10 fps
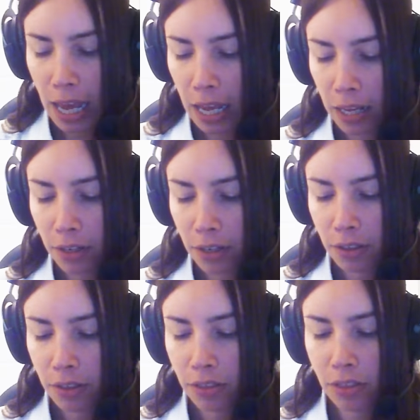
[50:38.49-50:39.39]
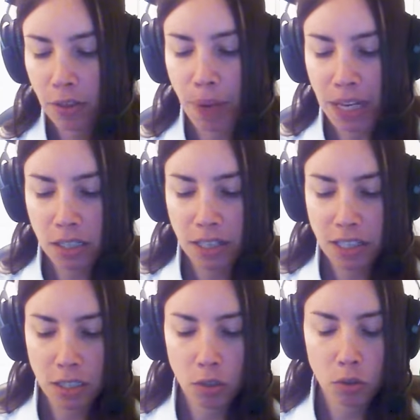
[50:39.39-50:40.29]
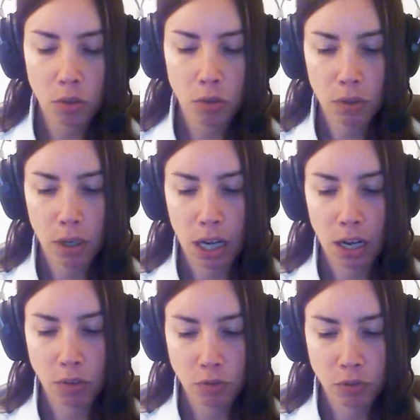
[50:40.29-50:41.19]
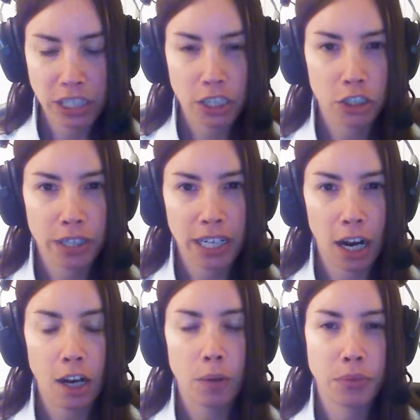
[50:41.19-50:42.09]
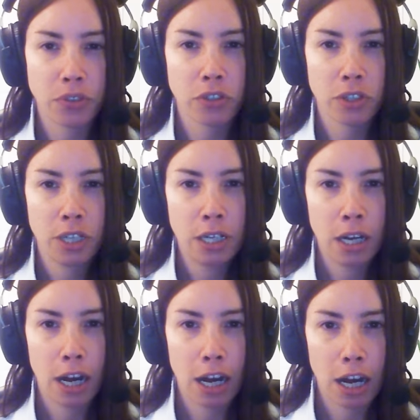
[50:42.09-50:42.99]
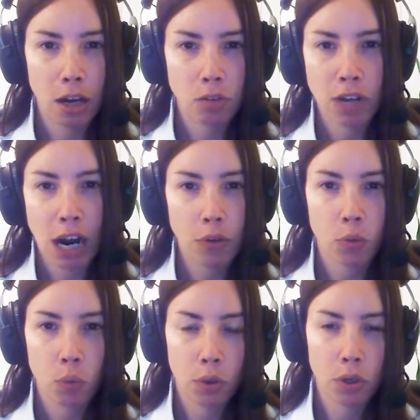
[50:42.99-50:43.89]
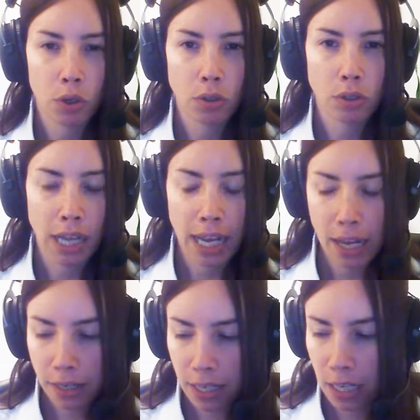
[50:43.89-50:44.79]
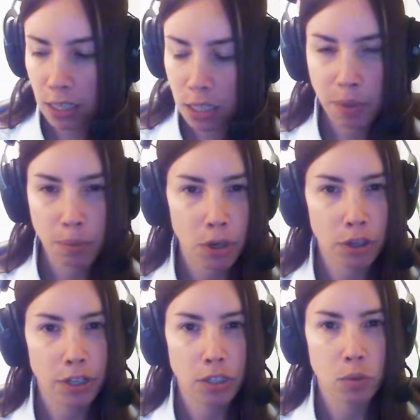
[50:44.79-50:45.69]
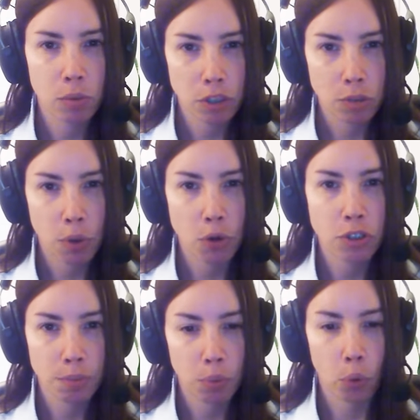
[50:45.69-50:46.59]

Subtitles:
And they're basically these little recurring hubs around the world and in some of the markets where it's most